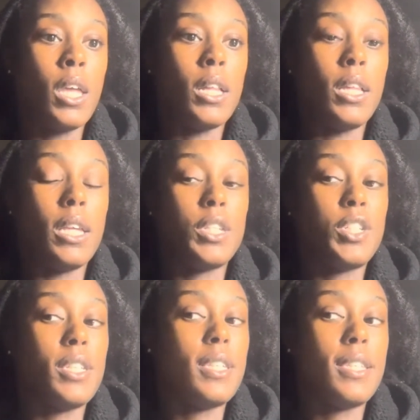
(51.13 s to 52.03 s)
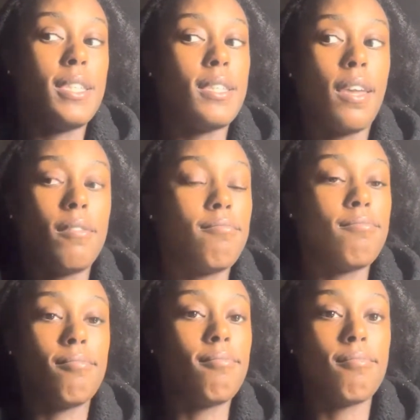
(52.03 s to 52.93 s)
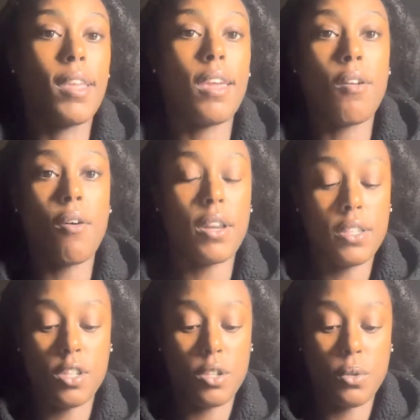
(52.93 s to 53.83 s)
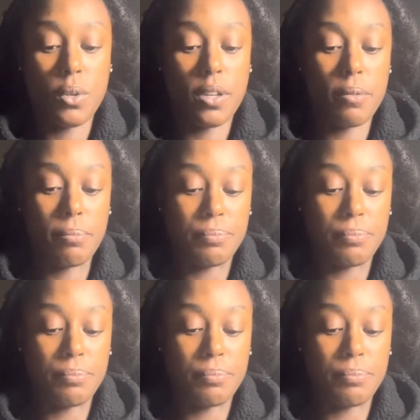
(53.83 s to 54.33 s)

let's just get on into it.